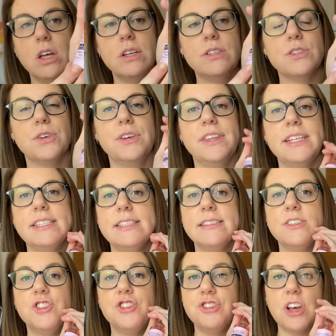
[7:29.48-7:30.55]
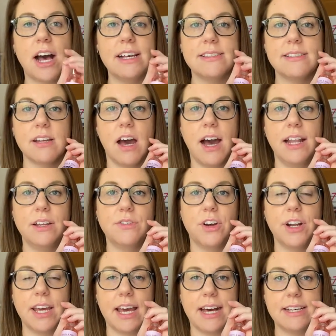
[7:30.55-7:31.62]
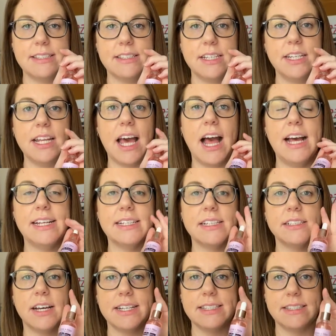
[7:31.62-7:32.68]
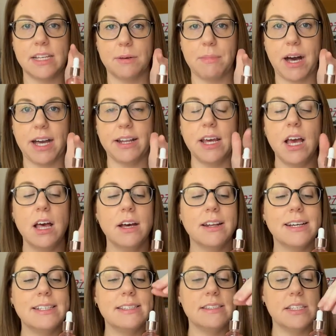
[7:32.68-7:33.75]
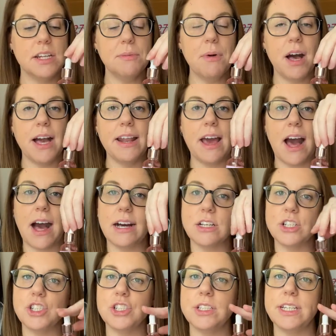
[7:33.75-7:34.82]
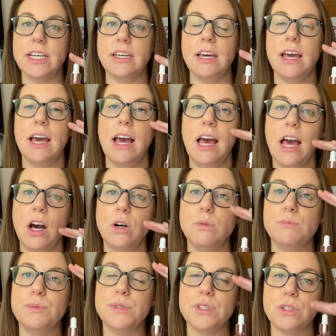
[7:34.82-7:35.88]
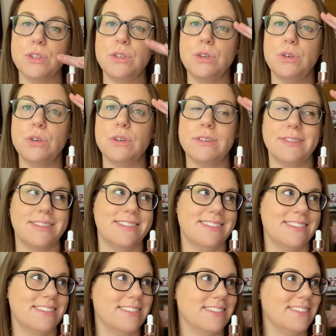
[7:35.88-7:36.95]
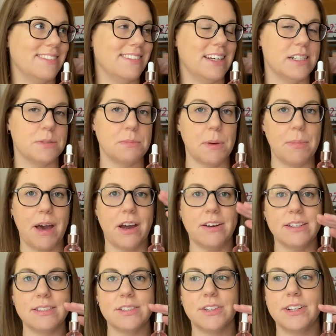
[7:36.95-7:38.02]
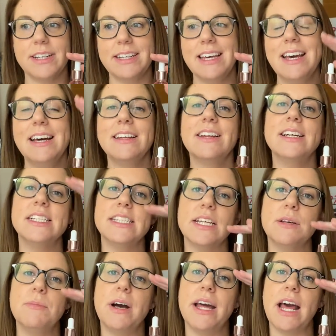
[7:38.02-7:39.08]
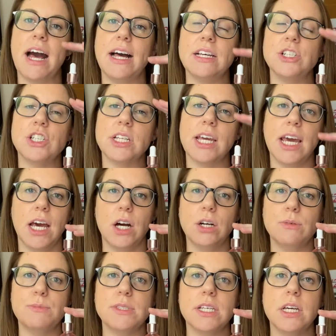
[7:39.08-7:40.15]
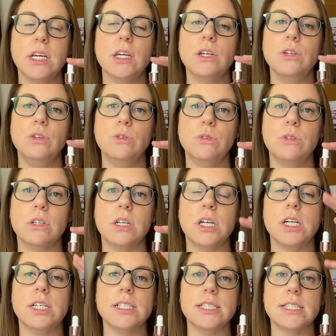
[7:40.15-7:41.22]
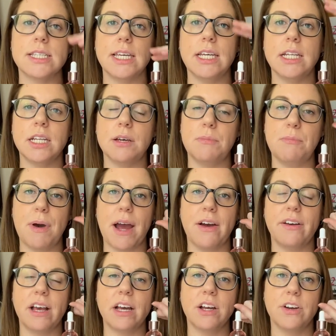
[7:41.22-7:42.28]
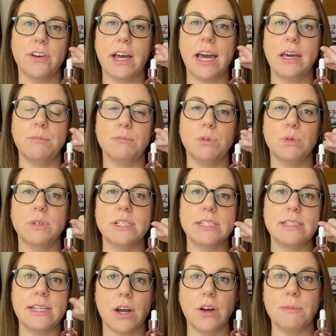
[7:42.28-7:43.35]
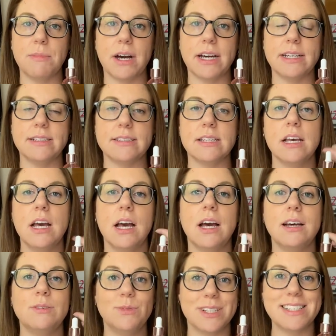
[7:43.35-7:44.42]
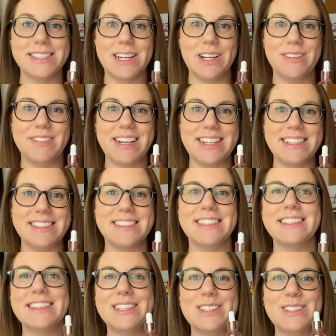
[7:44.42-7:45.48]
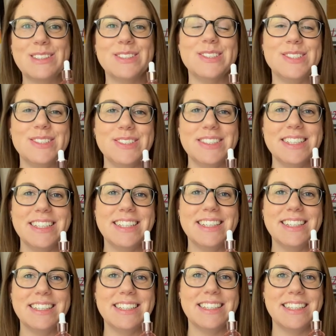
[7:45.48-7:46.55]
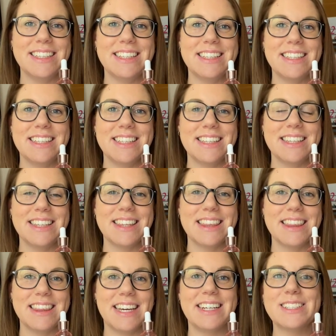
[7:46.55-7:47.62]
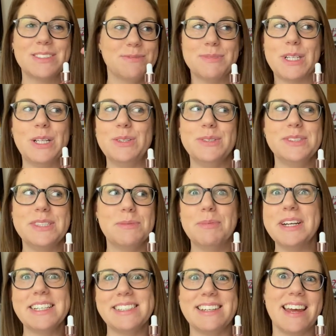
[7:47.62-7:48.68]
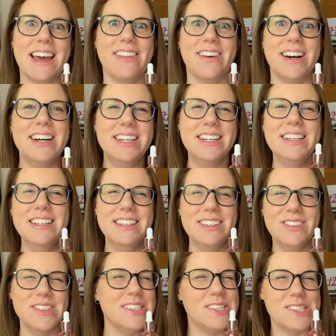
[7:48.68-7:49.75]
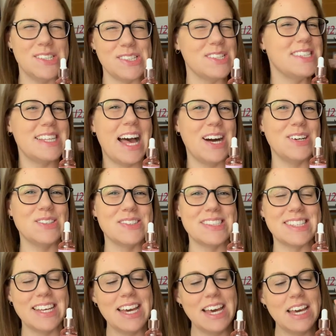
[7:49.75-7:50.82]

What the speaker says: So this is just hyaluronic acid and niacinamide. Niacinamide actually helps your, that's my parrot, sorry. Niacinamide actually helps your skin barrier create more ceramides. And what are ceramides? The glue that glues the bricks together, which is your cells.